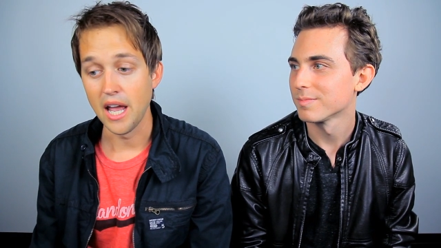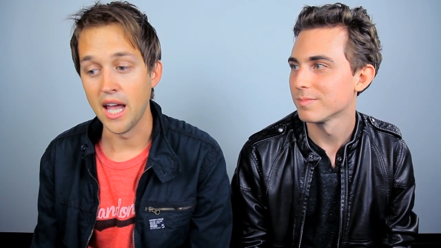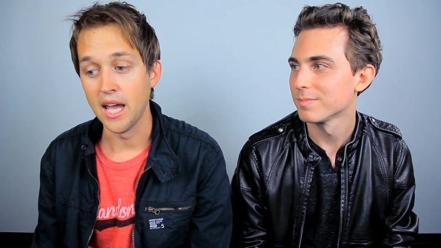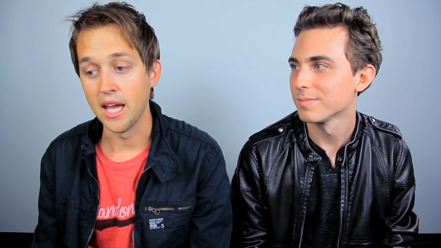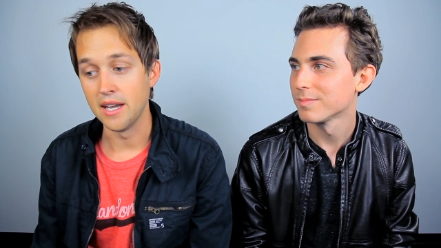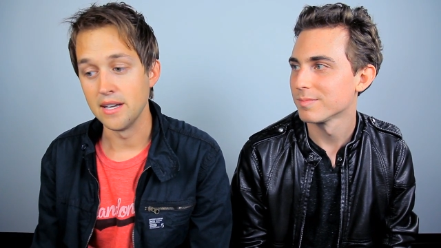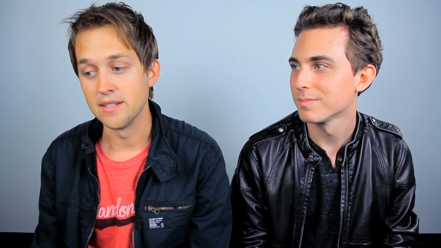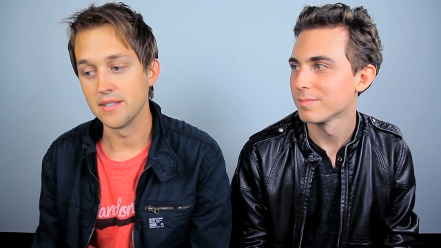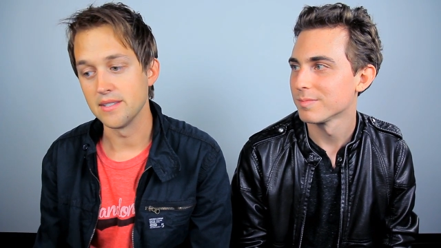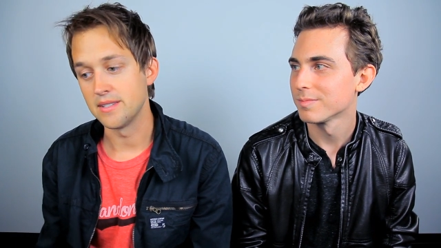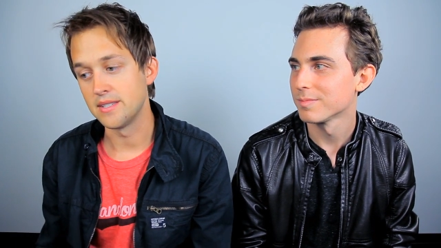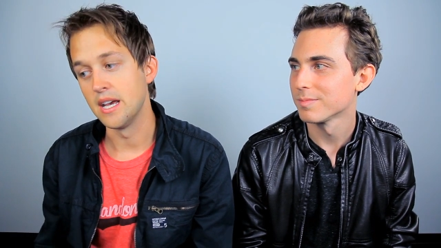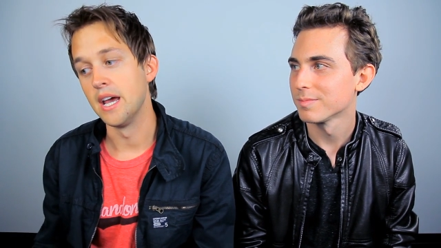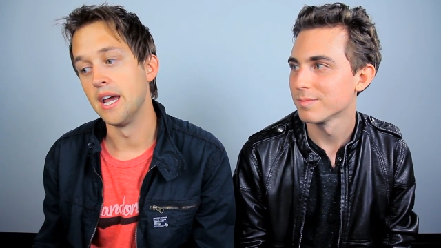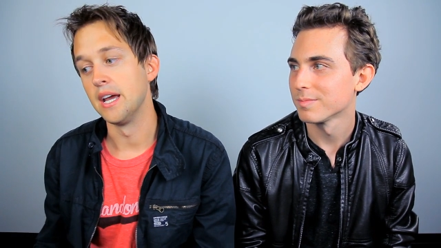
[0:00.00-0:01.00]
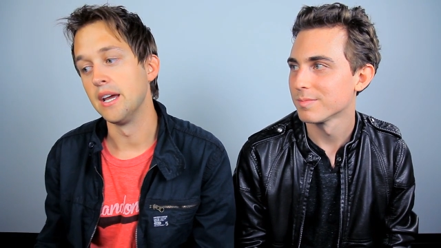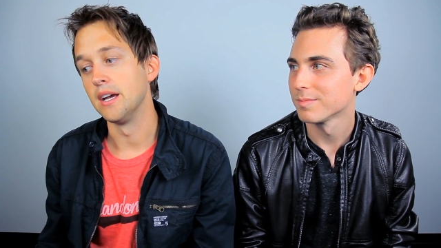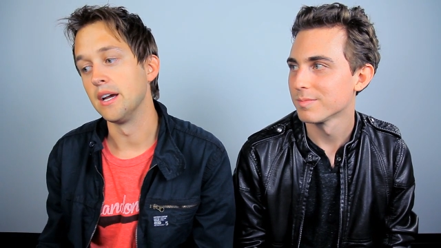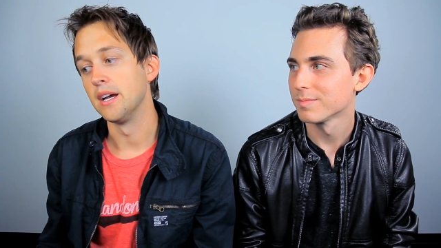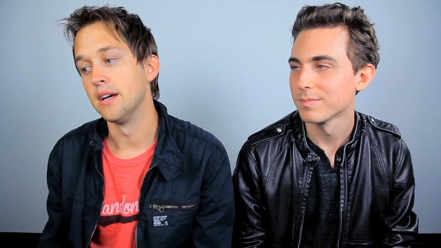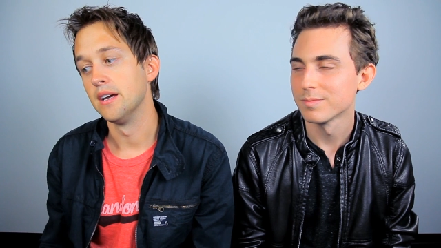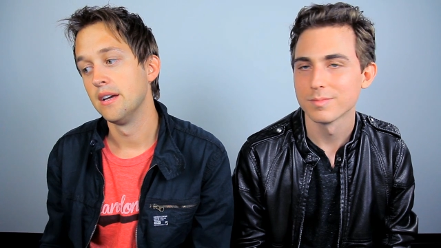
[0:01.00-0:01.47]
Speaker 1: and
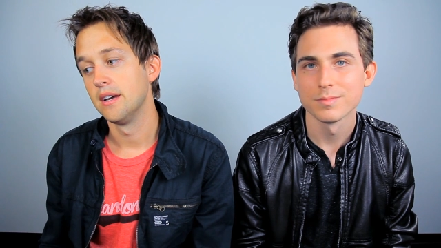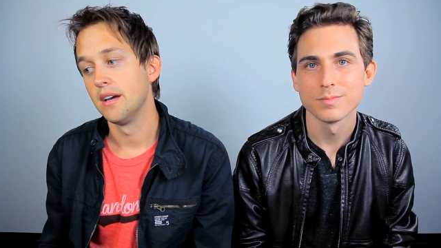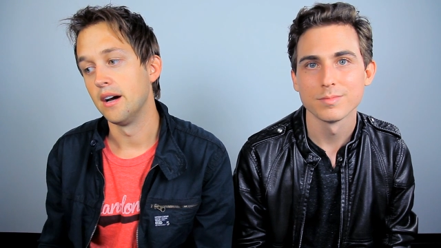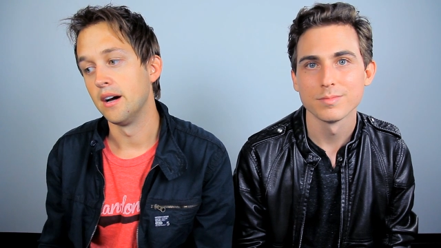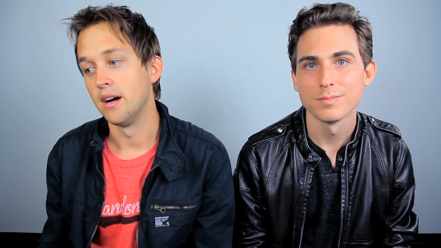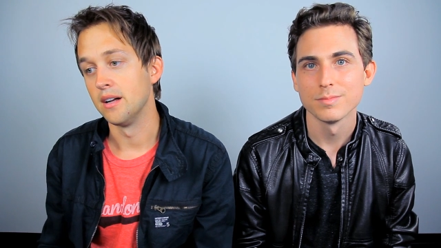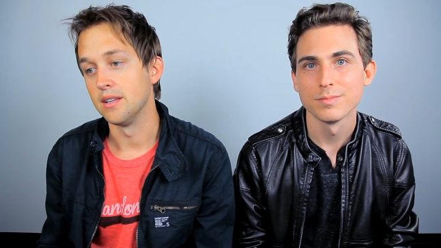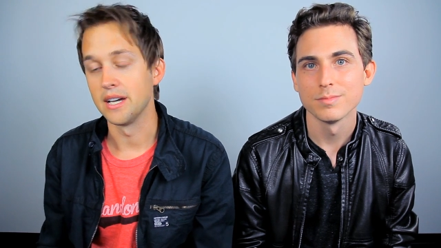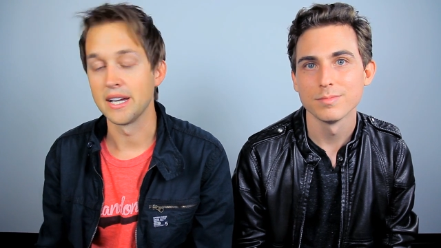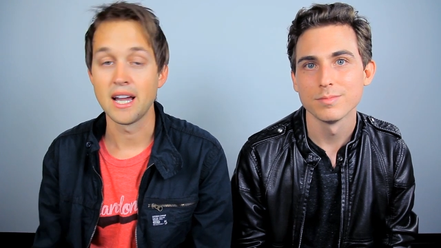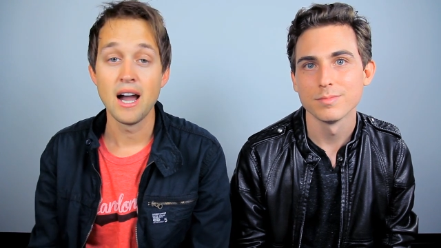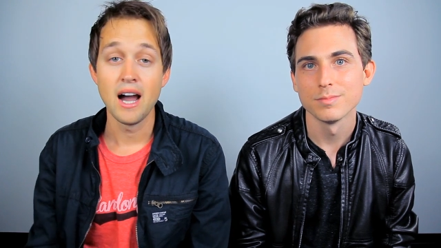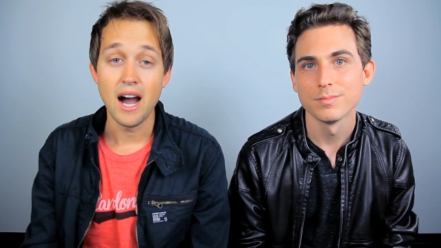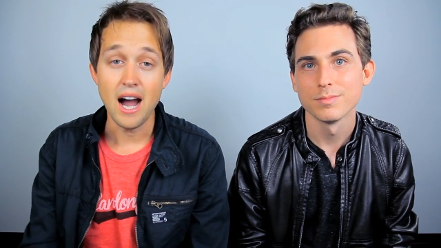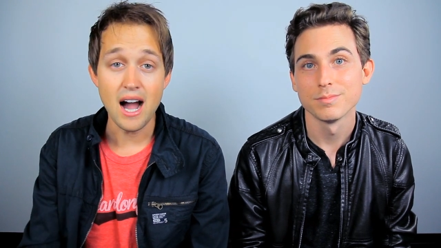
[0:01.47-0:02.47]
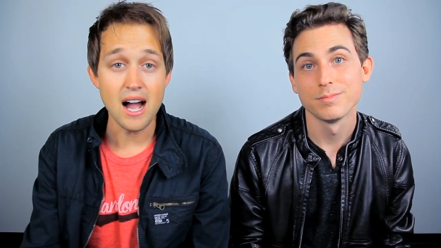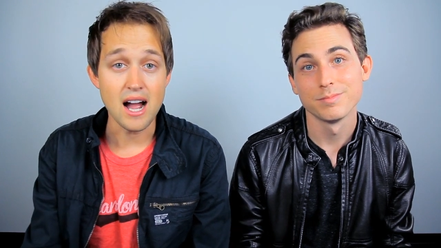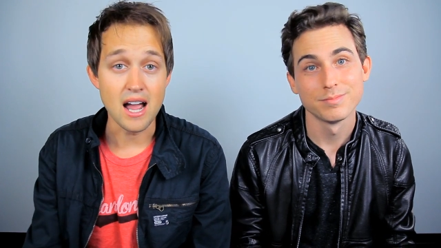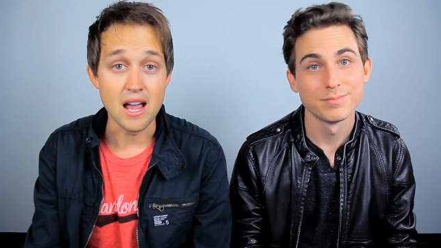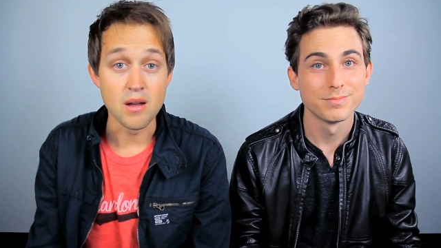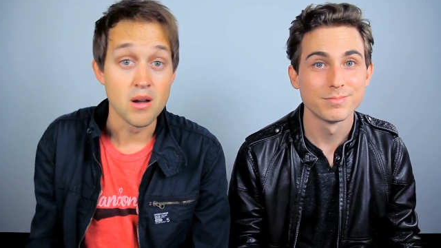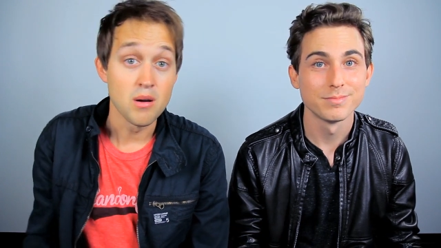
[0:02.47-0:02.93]
saying like,
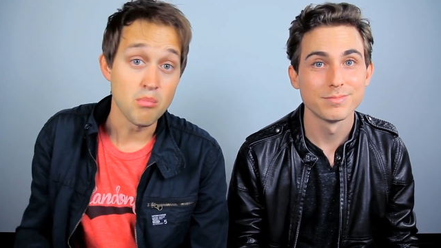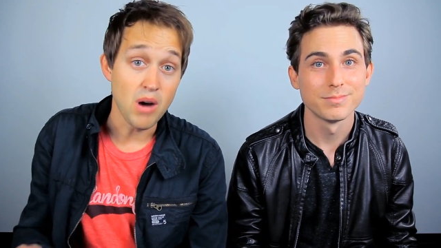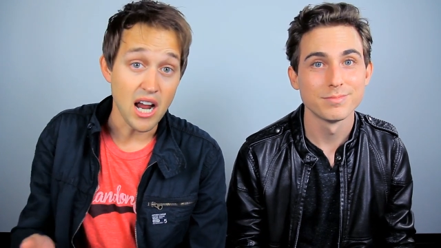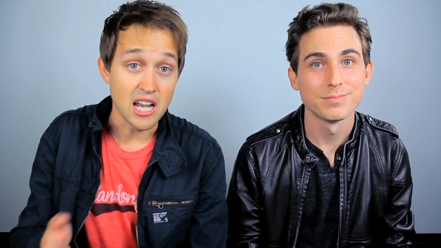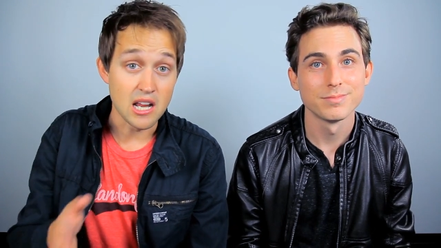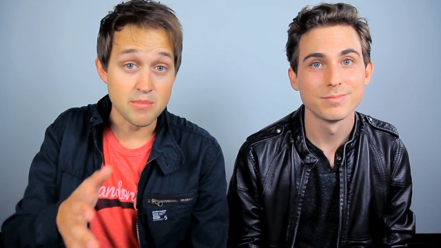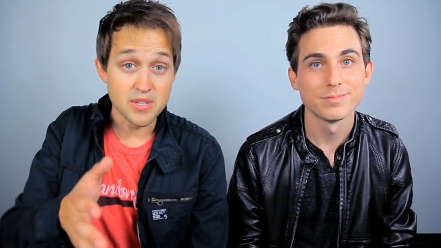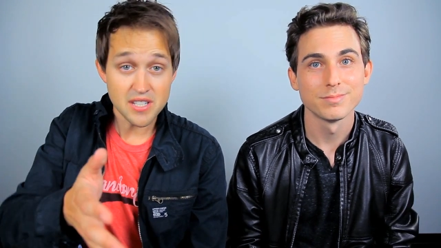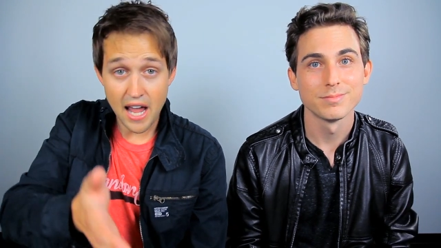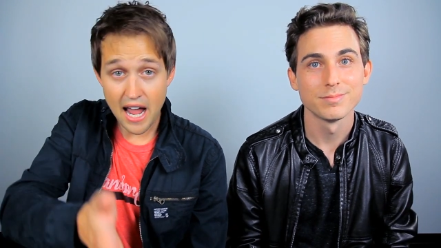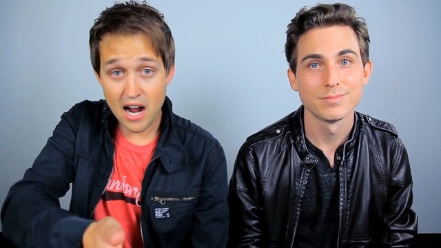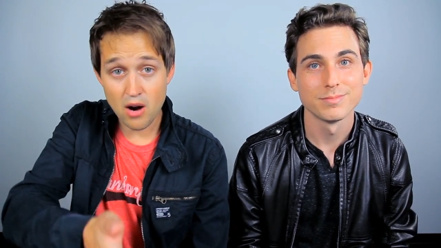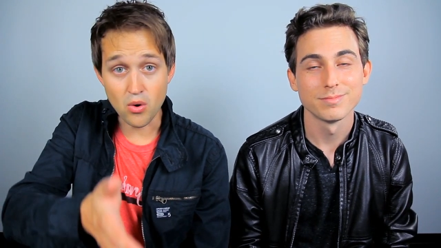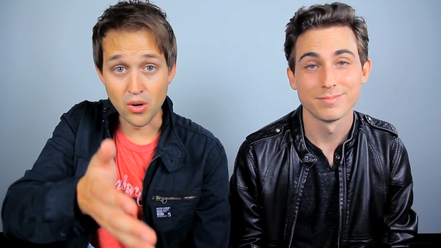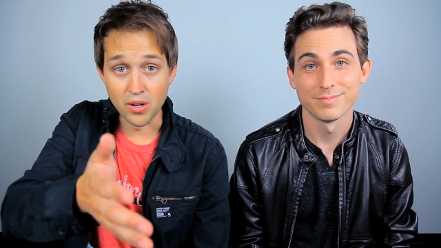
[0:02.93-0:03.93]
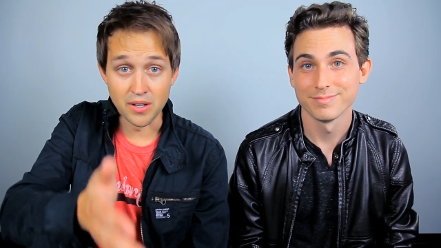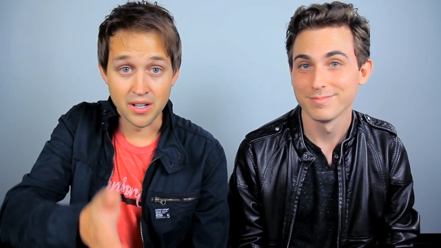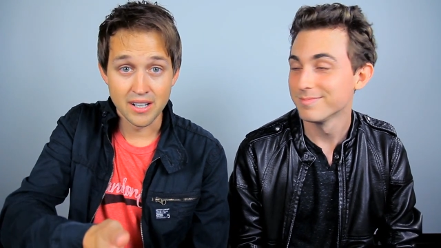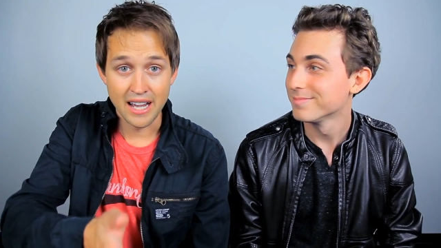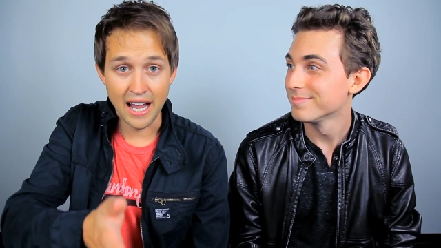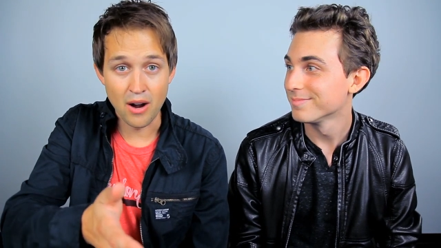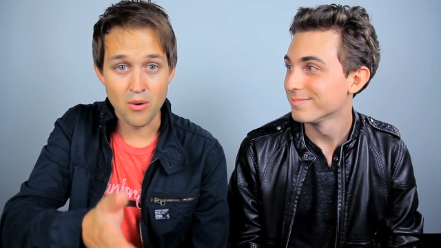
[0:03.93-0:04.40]
"Hi, my name is Howard.
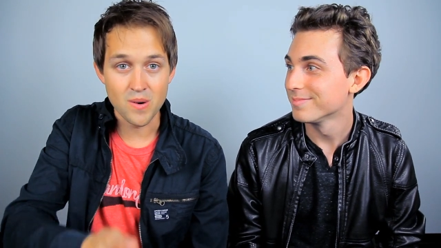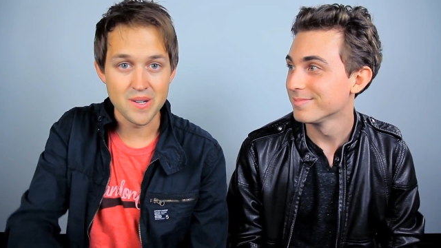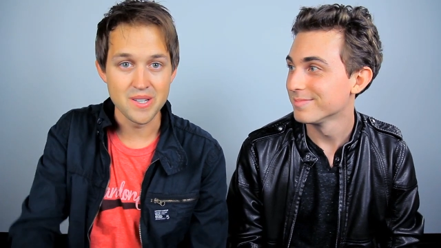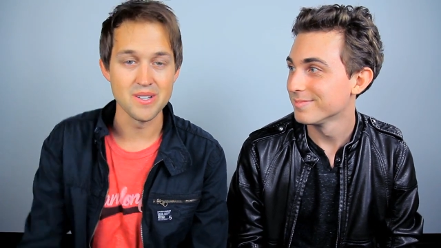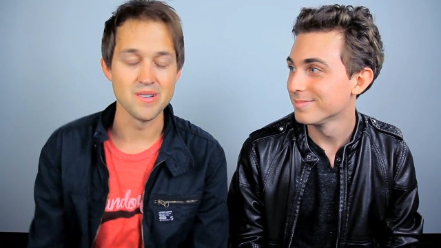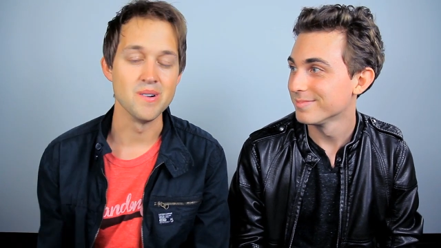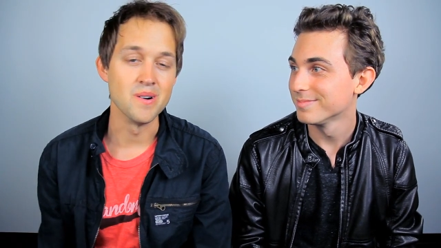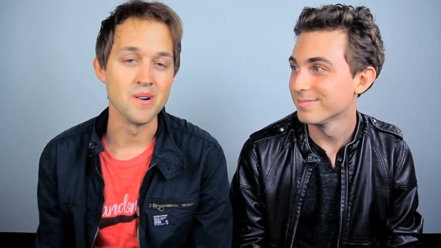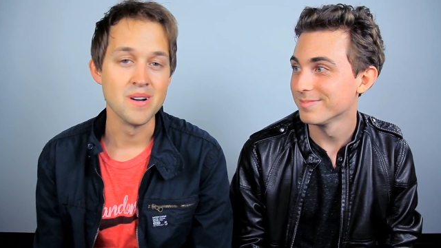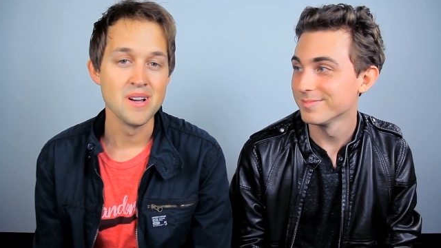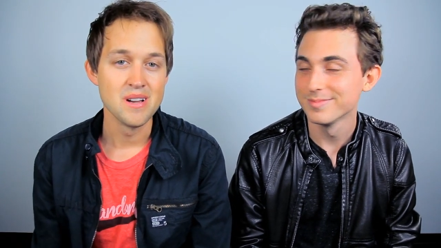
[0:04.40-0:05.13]
How are you?"